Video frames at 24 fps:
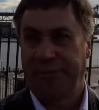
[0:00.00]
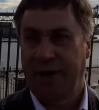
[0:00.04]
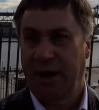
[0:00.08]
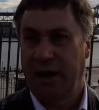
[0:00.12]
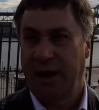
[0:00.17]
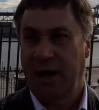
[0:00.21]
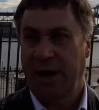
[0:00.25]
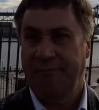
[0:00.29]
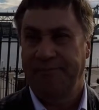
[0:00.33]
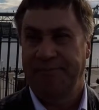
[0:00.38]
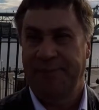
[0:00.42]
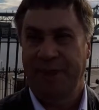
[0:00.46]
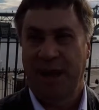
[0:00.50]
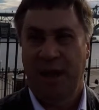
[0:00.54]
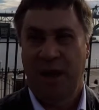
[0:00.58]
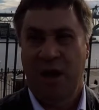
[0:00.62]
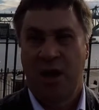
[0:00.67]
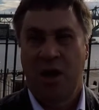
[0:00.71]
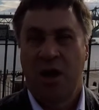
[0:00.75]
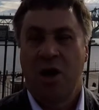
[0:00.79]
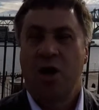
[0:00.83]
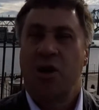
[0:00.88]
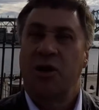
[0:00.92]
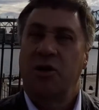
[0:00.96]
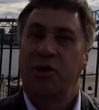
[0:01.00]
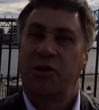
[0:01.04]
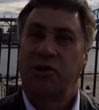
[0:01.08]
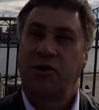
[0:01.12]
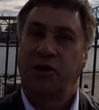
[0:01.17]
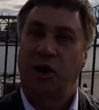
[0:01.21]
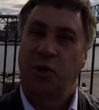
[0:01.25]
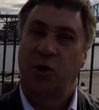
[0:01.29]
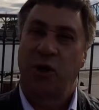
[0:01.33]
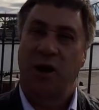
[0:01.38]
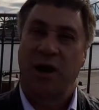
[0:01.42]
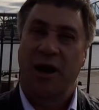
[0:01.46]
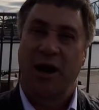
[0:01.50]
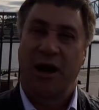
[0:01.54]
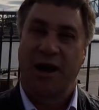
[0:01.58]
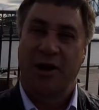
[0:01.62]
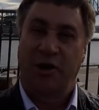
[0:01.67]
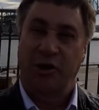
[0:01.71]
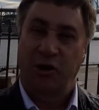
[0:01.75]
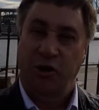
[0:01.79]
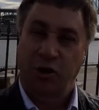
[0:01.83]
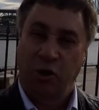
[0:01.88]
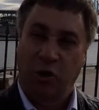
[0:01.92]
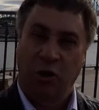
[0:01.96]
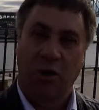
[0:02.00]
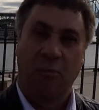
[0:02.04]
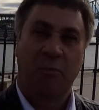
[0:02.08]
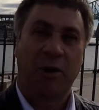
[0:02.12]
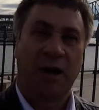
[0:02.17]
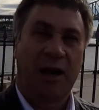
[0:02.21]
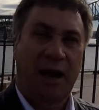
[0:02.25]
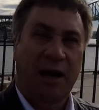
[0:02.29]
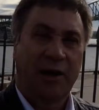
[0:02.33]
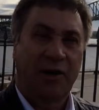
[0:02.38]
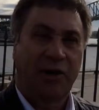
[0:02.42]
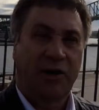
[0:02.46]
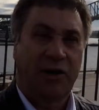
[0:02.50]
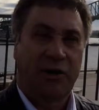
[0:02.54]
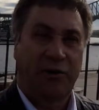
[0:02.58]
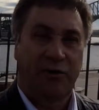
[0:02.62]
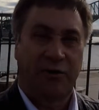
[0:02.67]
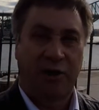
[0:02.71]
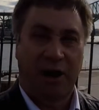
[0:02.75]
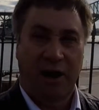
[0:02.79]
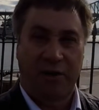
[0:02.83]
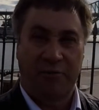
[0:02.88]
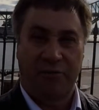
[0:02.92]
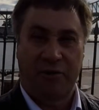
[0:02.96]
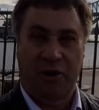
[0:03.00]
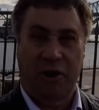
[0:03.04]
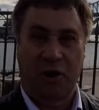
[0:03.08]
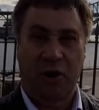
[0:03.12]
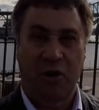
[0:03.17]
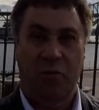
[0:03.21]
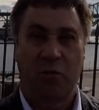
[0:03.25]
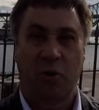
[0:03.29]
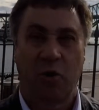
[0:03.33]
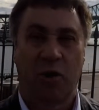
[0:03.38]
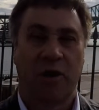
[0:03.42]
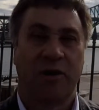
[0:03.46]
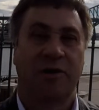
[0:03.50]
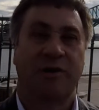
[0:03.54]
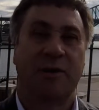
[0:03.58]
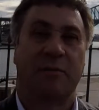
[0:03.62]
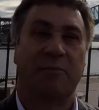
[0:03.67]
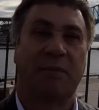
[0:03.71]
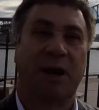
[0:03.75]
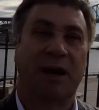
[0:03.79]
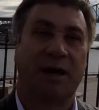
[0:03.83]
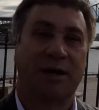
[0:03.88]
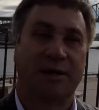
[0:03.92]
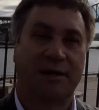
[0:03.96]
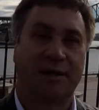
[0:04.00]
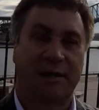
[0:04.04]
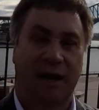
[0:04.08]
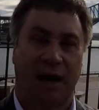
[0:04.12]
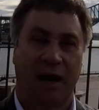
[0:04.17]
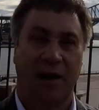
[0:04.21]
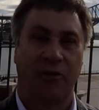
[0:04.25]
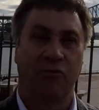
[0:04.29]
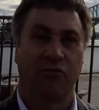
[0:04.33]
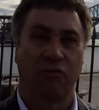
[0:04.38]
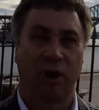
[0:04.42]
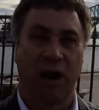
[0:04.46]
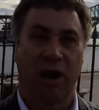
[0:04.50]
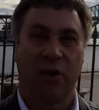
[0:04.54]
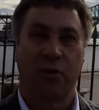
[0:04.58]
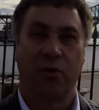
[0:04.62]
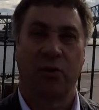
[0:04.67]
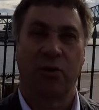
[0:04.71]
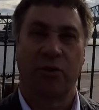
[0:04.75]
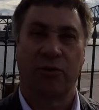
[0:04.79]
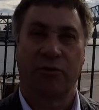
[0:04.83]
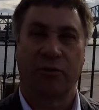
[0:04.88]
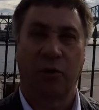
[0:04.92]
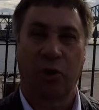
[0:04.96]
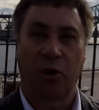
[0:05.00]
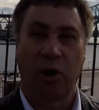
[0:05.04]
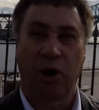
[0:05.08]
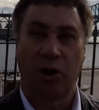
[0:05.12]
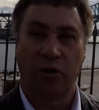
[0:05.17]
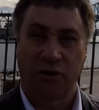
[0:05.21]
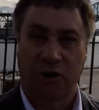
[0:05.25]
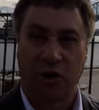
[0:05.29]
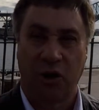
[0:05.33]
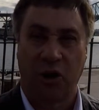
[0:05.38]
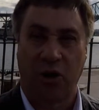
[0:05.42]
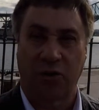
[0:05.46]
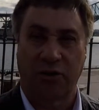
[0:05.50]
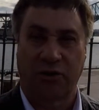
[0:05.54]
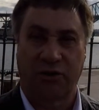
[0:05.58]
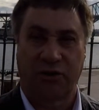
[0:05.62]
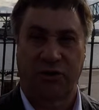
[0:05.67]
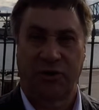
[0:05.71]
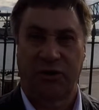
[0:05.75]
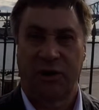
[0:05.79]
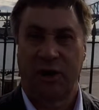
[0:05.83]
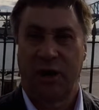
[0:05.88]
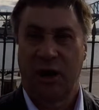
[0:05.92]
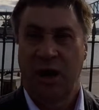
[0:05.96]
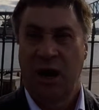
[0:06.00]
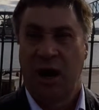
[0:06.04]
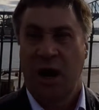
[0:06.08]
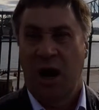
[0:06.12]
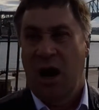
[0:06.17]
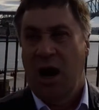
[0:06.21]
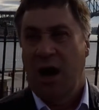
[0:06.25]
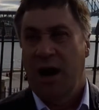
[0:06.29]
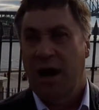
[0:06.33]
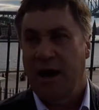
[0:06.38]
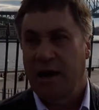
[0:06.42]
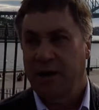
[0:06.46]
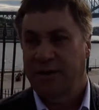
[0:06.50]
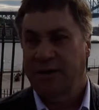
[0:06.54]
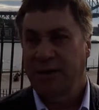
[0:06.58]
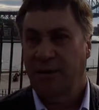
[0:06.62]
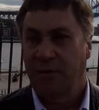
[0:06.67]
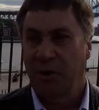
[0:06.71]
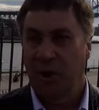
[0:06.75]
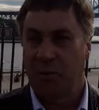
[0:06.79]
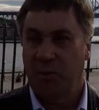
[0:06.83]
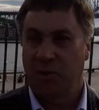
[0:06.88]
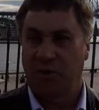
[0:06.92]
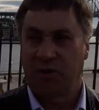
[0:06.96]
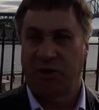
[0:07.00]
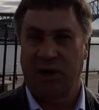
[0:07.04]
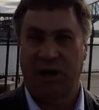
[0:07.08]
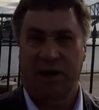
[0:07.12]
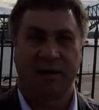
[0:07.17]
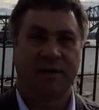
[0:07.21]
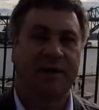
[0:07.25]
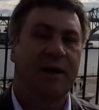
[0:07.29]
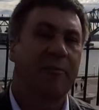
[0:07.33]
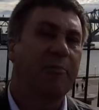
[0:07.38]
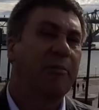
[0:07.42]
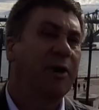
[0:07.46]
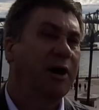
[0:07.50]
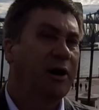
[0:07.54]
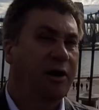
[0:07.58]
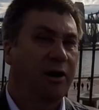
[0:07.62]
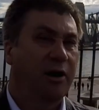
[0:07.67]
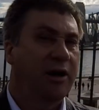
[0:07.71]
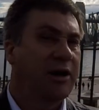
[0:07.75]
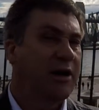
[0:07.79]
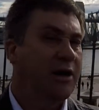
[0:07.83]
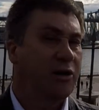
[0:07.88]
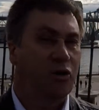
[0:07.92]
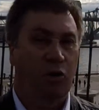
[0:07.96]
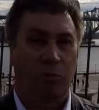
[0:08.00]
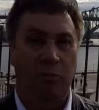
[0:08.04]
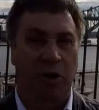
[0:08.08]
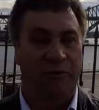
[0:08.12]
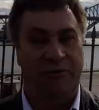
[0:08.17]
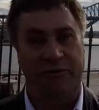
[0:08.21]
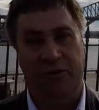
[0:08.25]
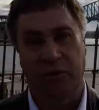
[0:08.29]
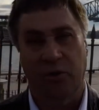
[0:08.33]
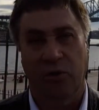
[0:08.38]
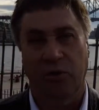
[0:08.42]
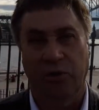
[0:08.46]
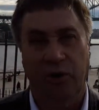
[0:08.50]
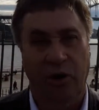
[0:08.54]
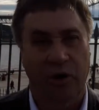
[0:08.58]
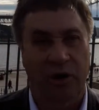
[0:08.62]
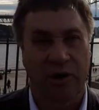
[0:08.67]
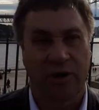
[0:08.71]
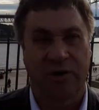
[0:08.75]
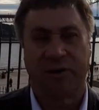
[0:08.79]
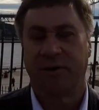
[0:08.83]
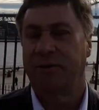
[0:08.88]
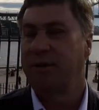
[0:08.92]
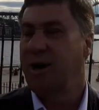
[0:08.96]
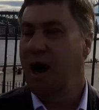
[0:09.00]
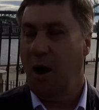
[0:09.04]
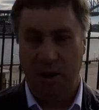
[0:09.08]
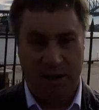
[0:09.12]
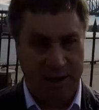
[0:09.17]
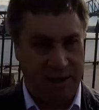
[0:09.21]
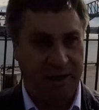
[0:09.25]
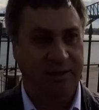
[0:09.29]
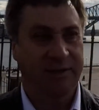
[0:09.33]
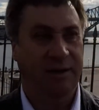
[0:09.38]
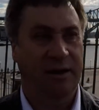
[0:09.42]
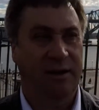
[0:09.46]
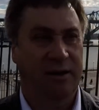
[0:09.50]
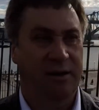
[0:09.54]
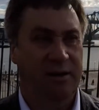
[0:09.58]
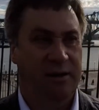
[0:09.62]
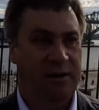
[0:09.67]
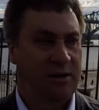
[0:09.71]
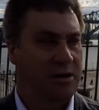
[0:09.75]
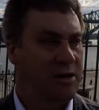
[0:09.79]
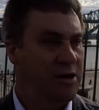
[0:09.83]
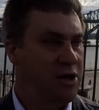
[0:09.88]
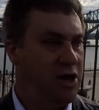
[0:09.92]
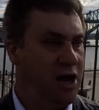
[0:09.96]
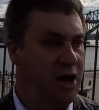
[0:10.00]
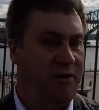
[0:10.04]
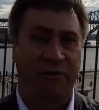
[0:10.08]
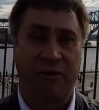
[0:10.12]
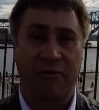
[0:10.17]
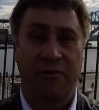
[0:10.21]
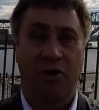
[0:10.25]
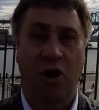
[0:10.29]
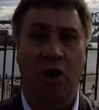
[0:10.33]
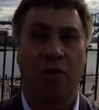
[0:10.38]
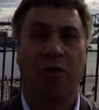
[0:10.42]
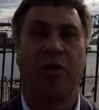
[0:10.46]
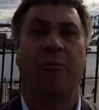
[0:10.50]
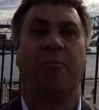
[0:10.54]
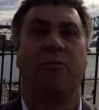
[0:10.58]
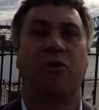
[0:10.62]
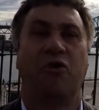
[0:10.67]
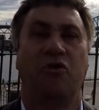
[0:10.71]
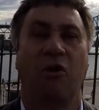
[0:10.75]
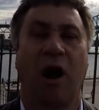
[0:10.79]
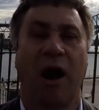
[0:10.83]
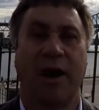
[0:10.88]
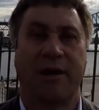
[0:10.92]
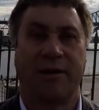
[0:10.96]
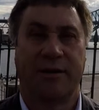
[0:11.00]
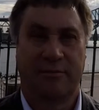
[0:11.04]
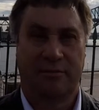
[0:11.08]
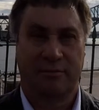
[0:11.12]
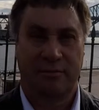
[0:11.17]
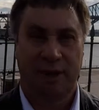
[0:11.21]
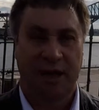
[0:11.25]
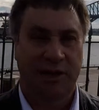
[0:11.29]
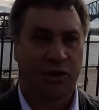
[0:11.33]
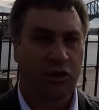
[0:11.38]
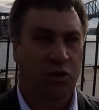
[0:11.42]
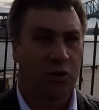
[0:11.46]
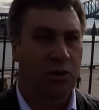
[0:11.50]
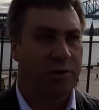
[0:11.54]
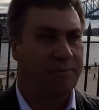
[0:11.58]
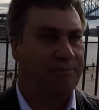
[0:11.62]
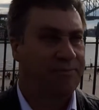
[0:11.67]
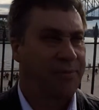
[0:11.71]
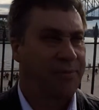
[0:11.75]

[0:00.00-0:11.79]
Okay, so it's your obligation, if you have the logbook, to maintain record of all those costs. Now, some people say, does that mean I need all my fuel dockets? No, it doesn't. If you've got them, great, that's good.